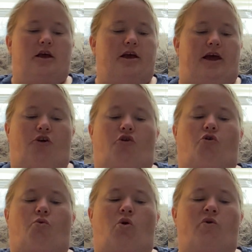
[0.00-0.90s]
and her
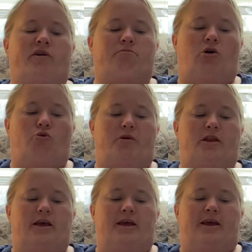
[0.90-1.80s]
heroic moment
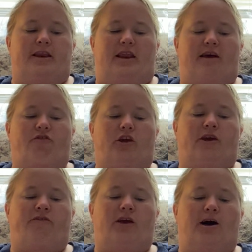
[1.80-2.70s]
never
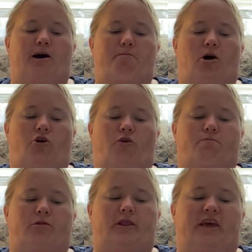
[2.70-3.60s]
giving up on her
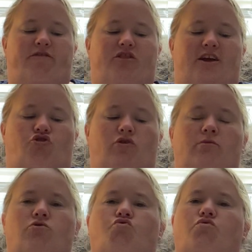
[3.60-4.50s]
belief that
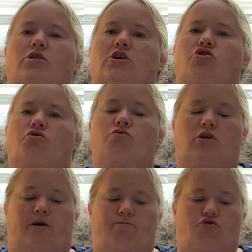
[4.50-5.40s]
dreams really do
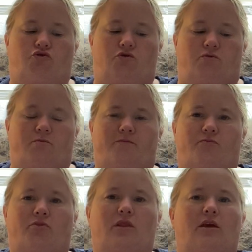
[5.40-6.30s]
come true.
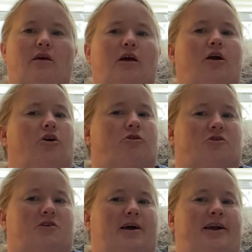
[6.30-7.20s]
Her
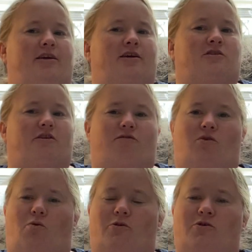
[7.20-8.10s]
sidekicks, of
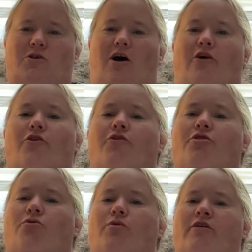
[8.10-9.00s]
course, are her
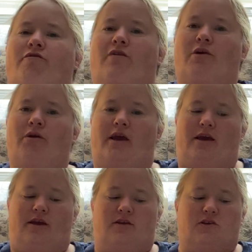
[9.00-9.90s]
three fairy
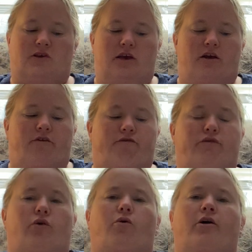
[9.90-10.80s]
aunts,
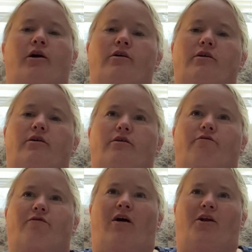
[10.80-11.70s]
Flora,
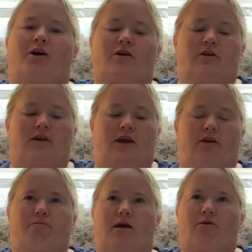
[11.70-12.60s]
Fauna,
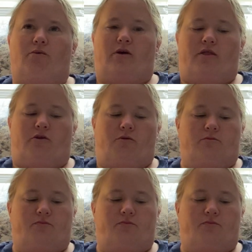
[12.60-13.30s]
and Merryweather